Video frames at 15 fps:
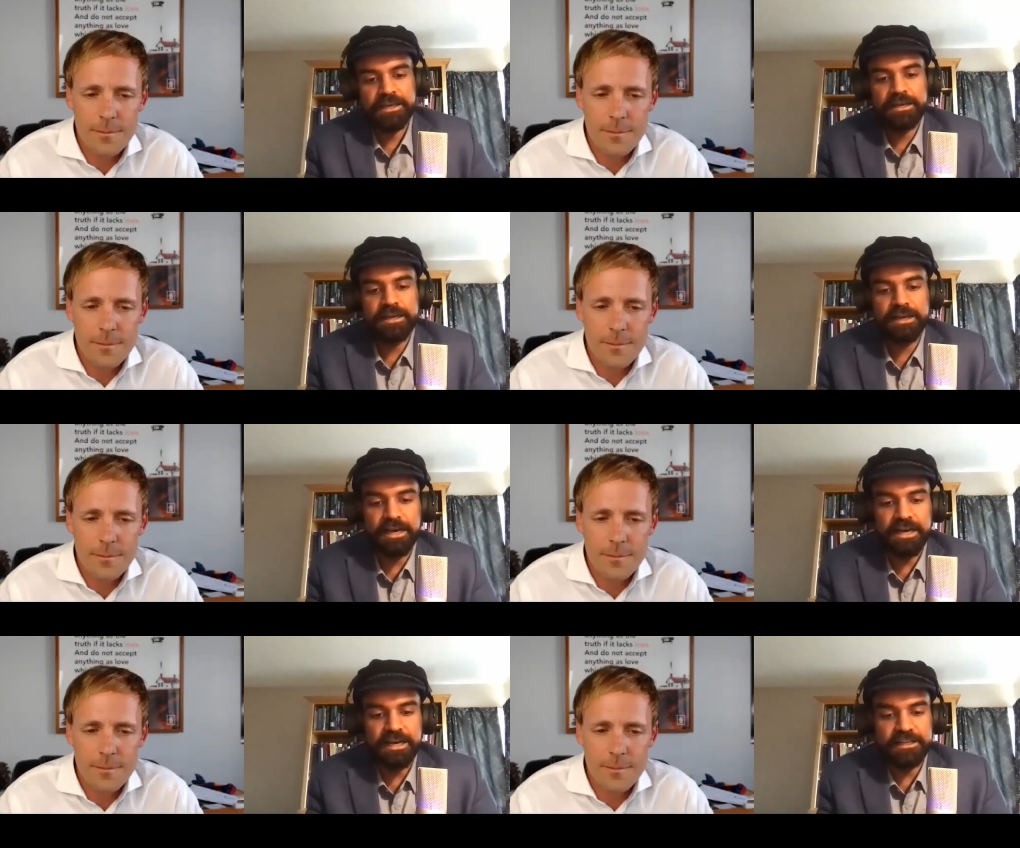
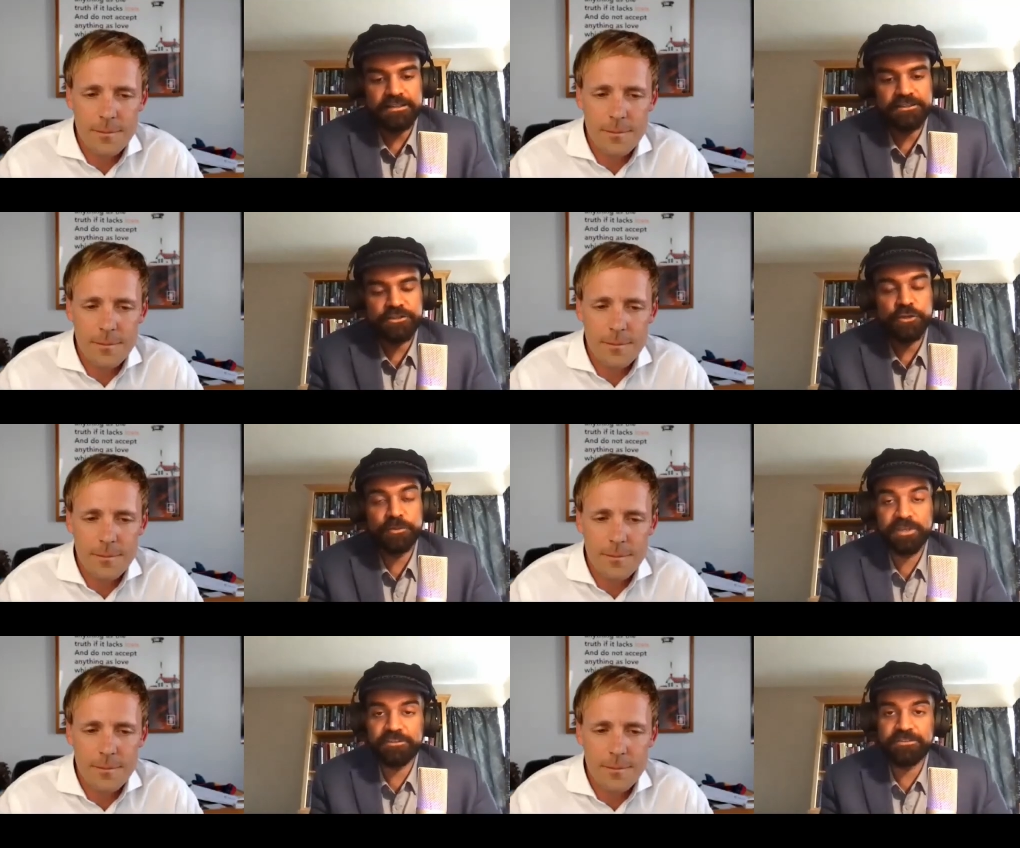Speaker 1: uh, to
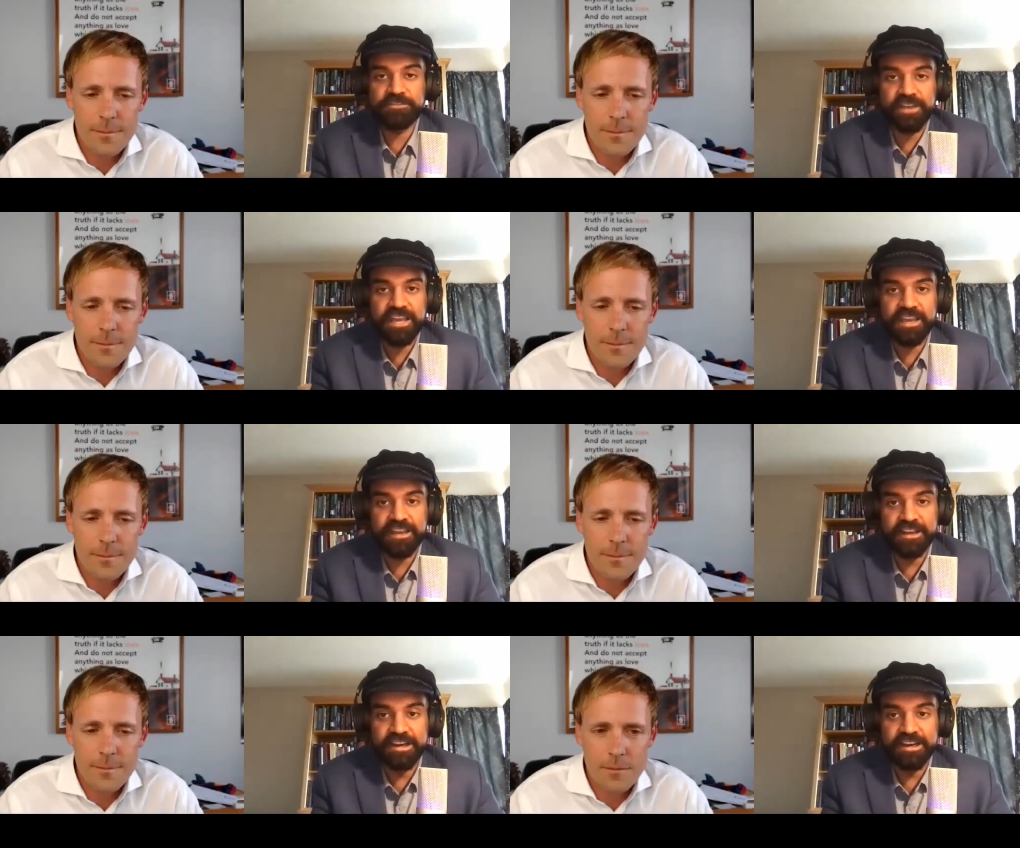be
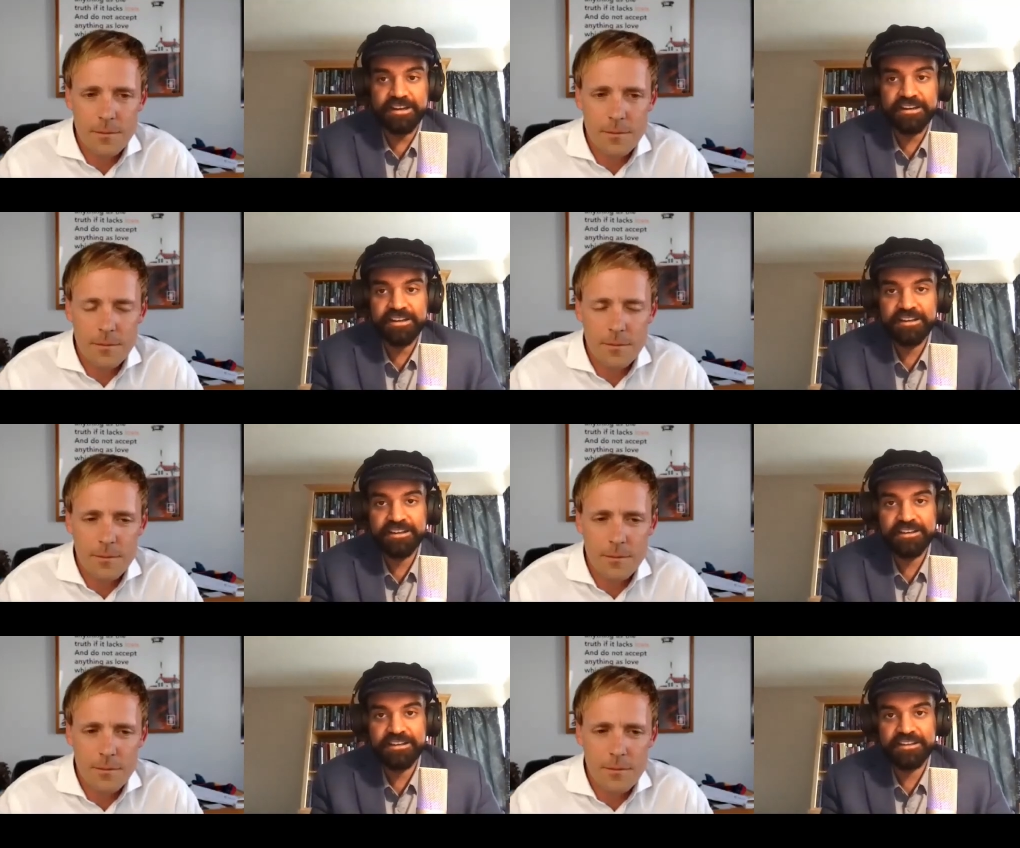fair,
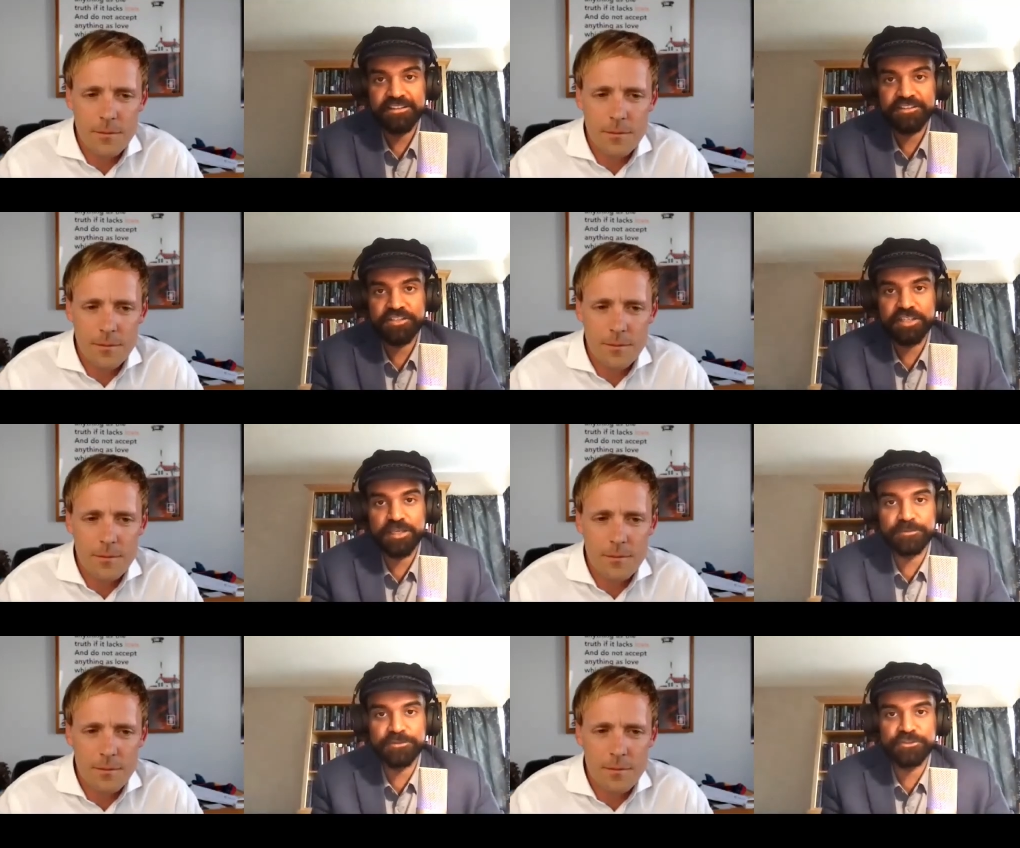
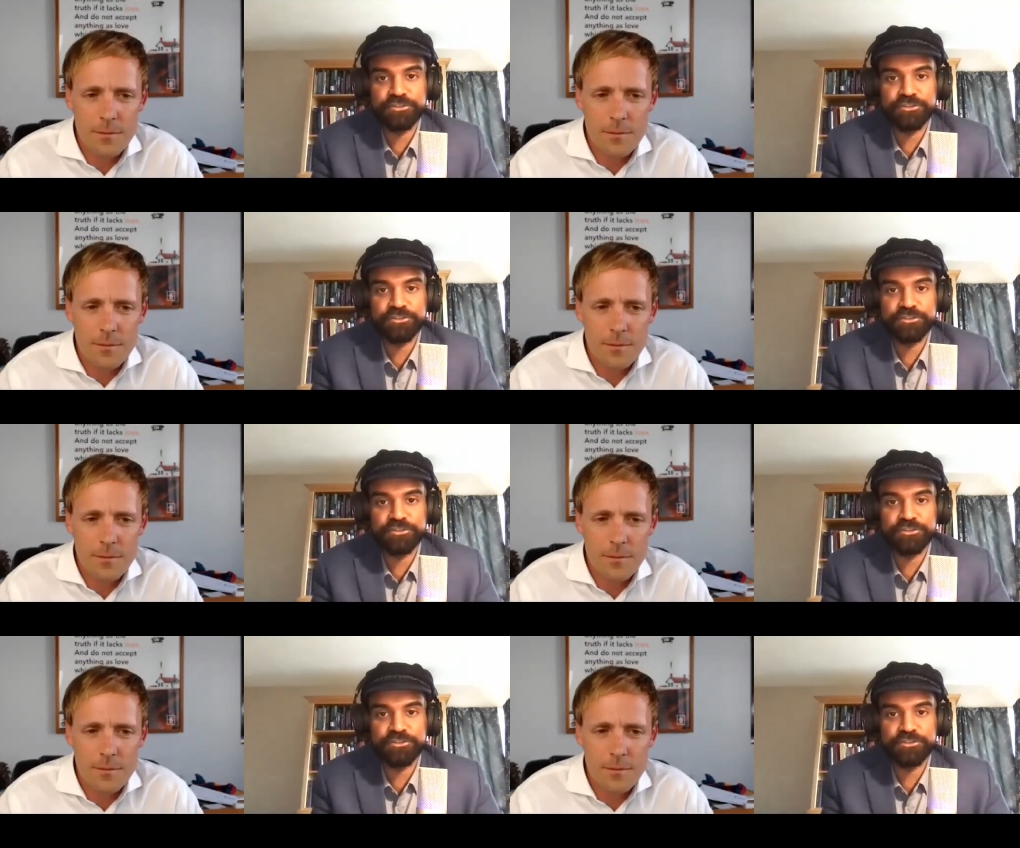seems